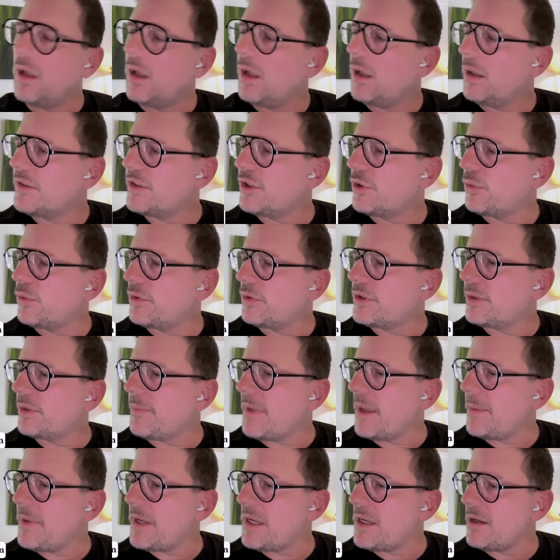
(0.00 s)
Well,
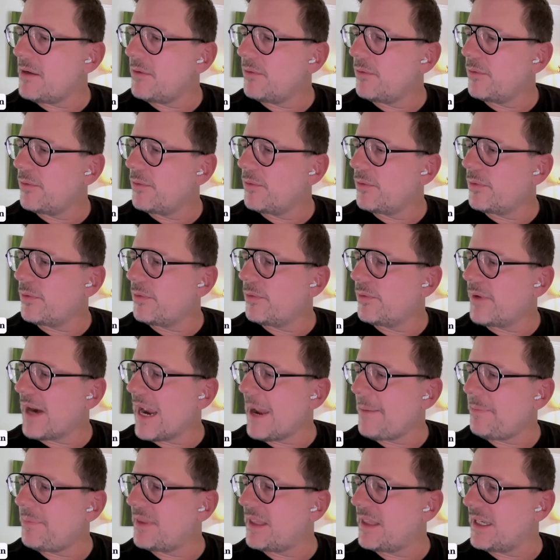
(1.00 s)
to maybe
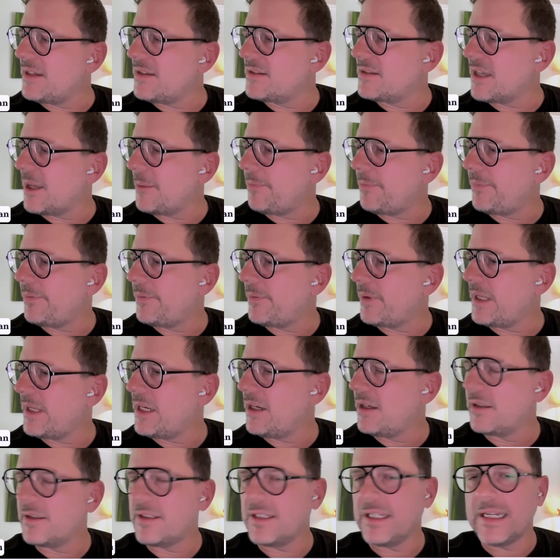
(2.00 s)
wrap things up
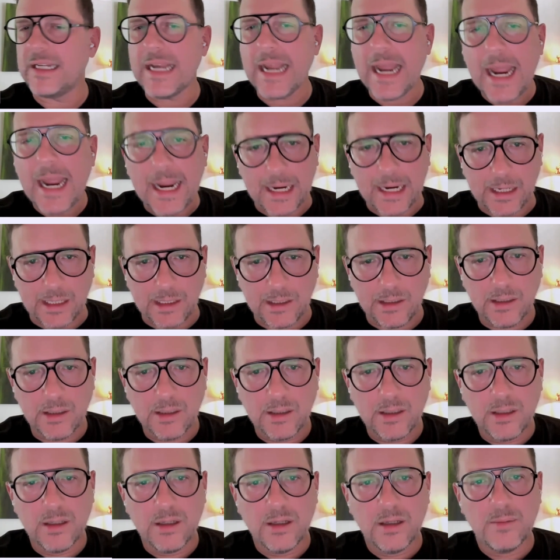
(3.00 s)
here
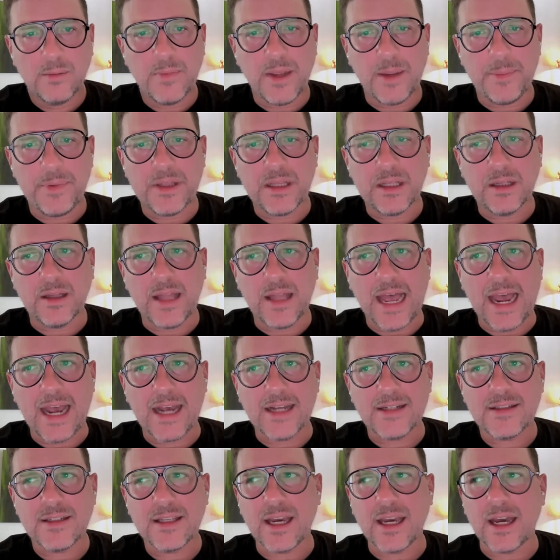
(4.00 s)
today, maybe the
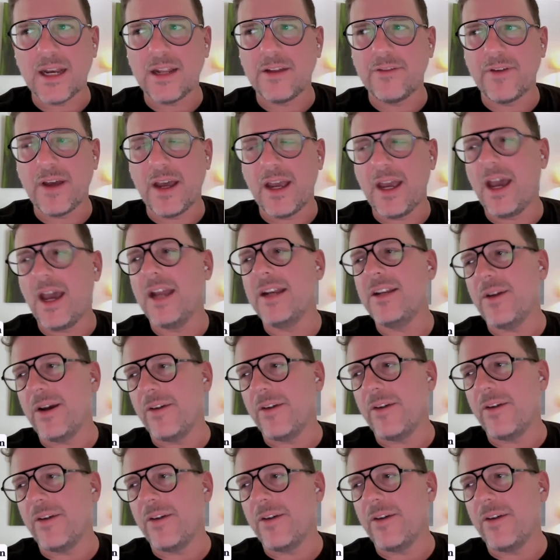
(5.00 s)
last kind of
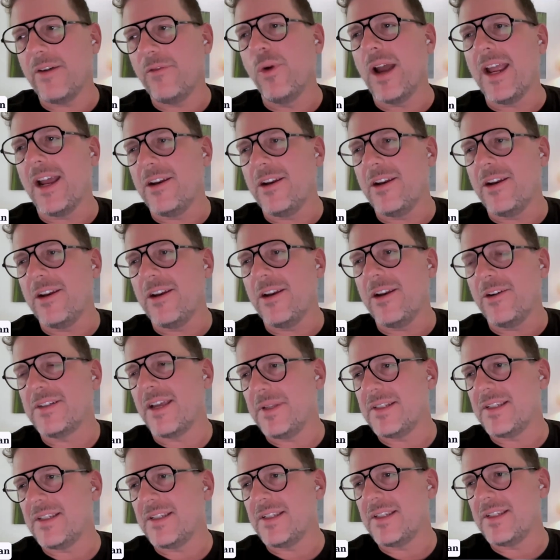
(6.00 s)
I do have one.
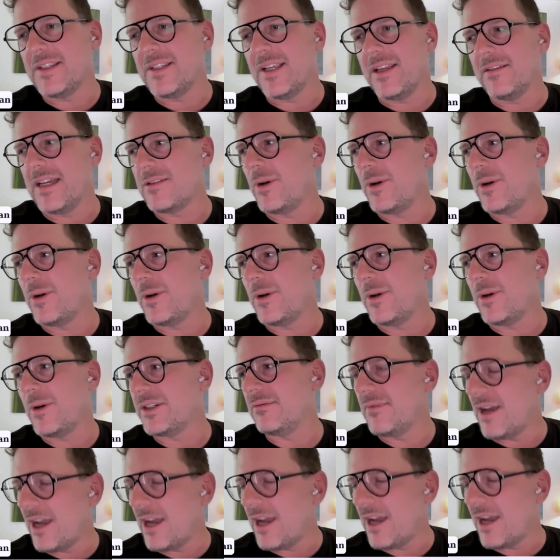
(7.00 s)
I know I've been saying the
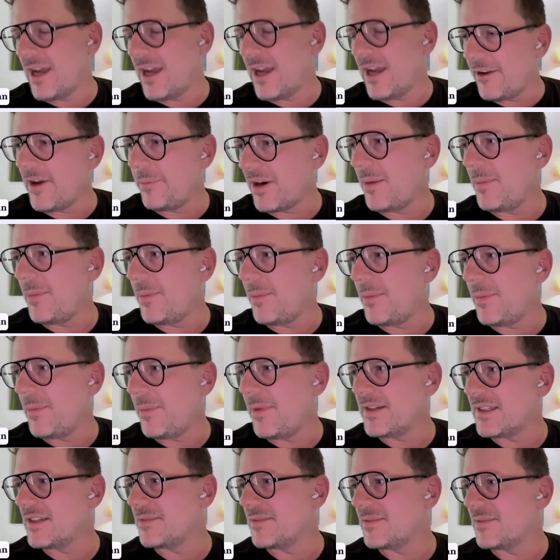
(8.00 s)
last question. I
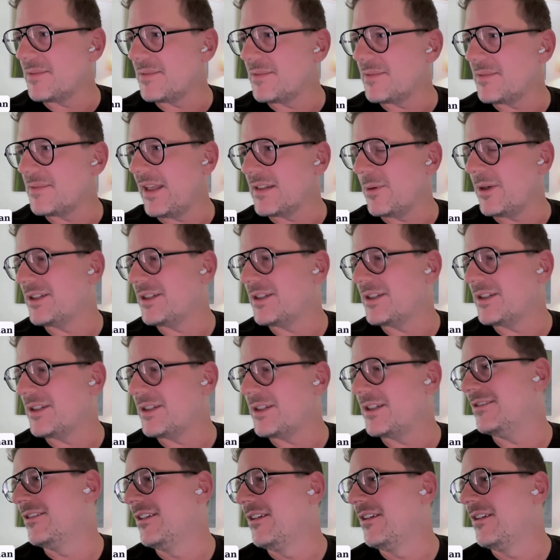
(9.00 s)
promise this is my
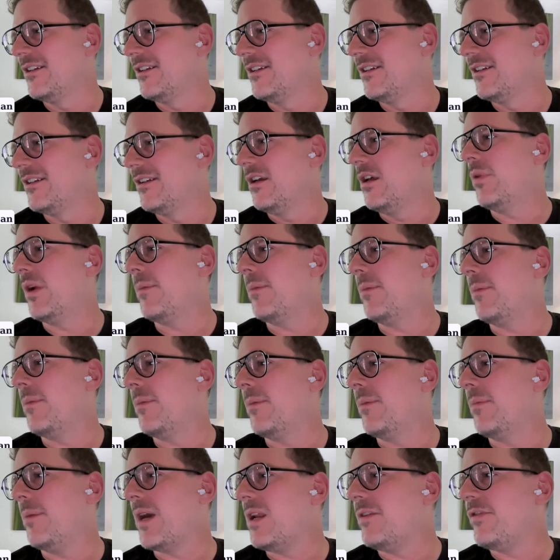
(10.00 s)
last question,
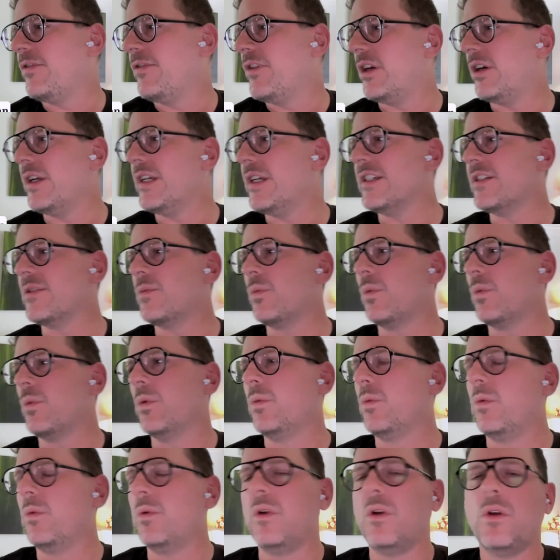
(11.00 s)
but I'm kind of
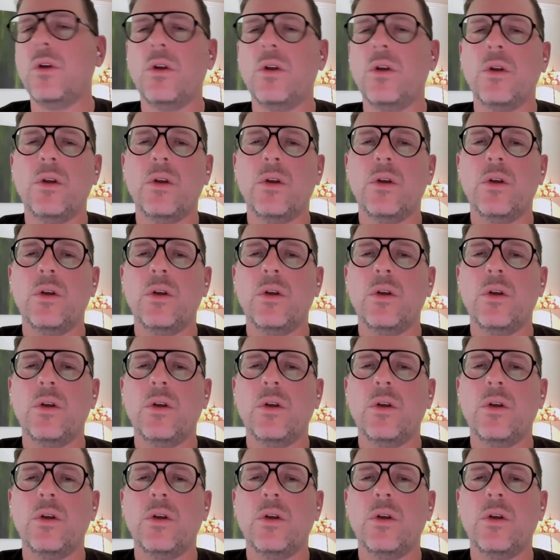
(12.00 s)
curious.